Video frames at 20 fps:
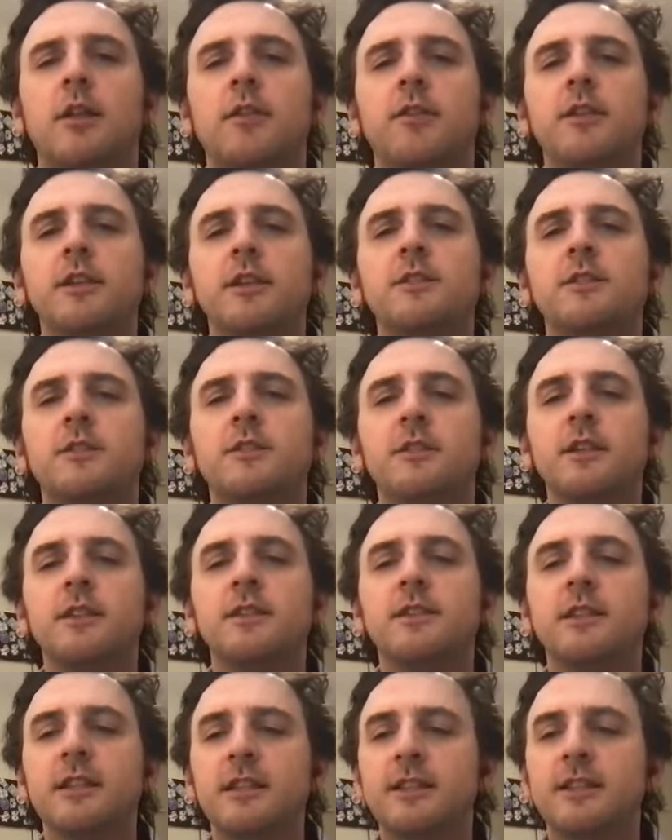This
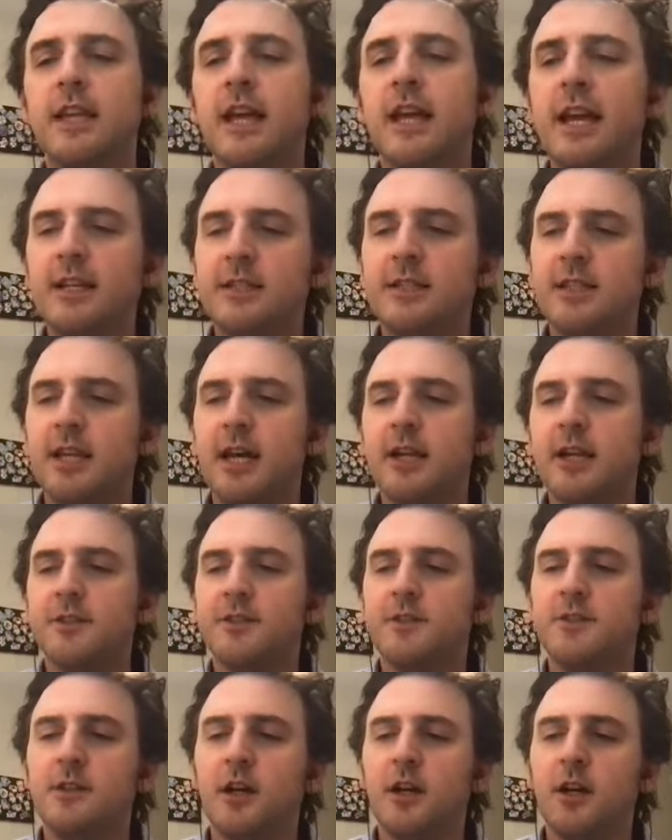this exact
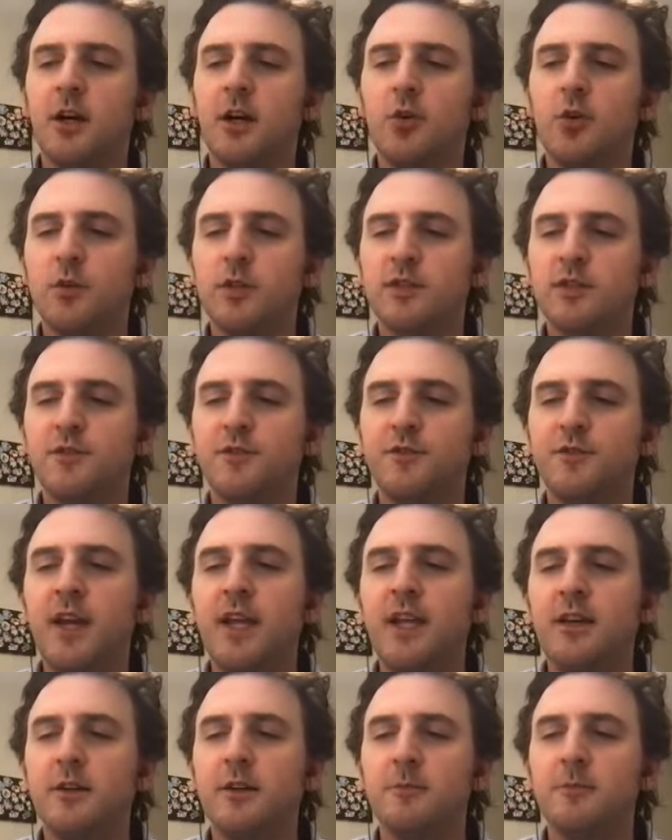test uh, was
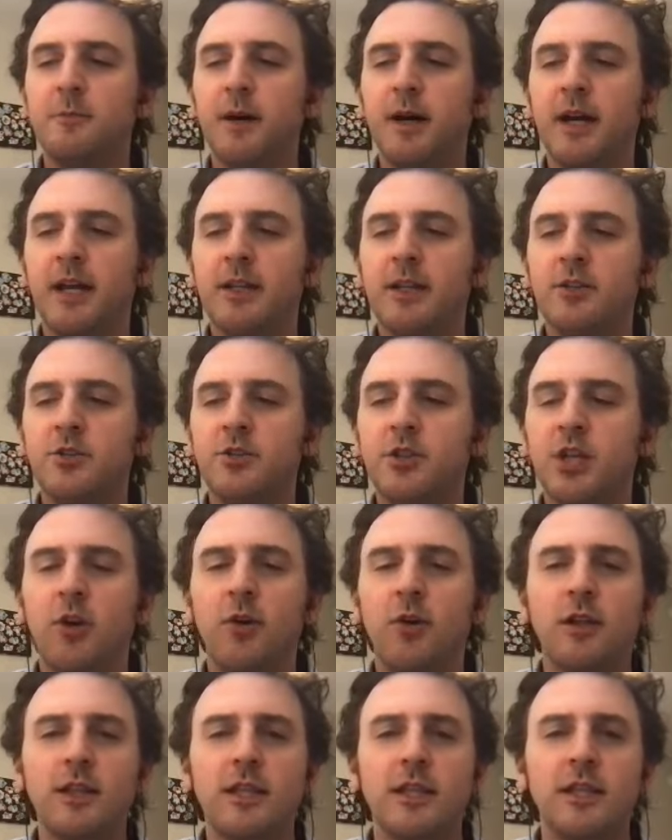failed by
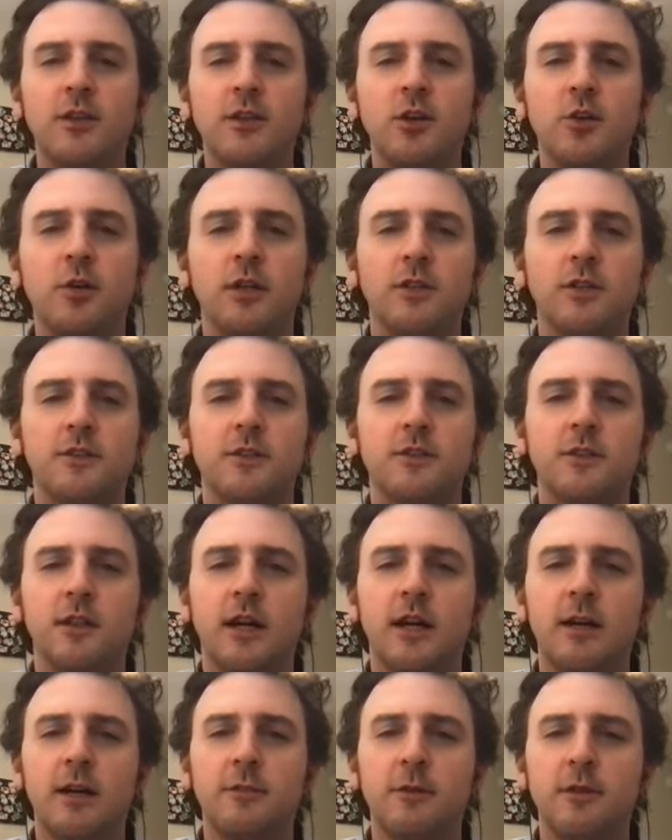Jerry Lee Lewis,
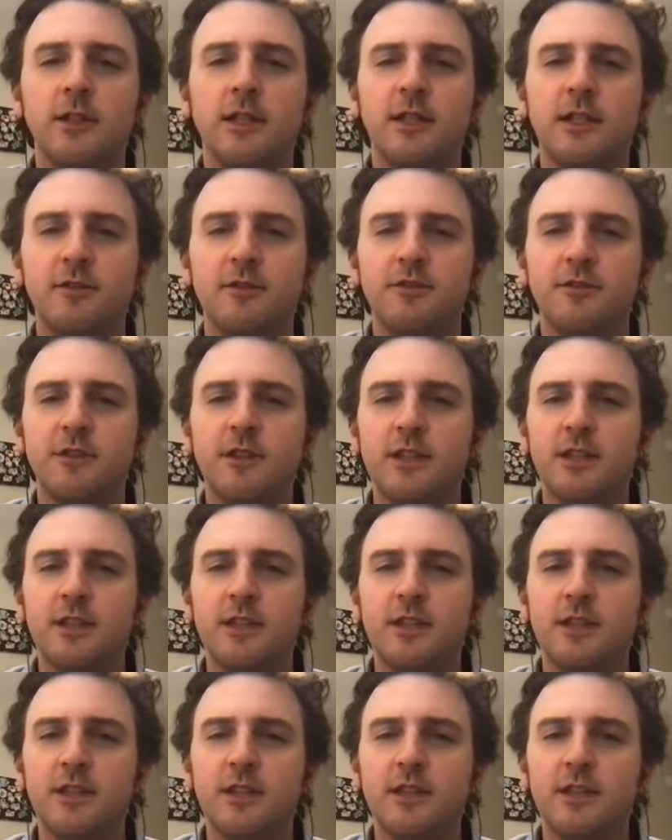I believe,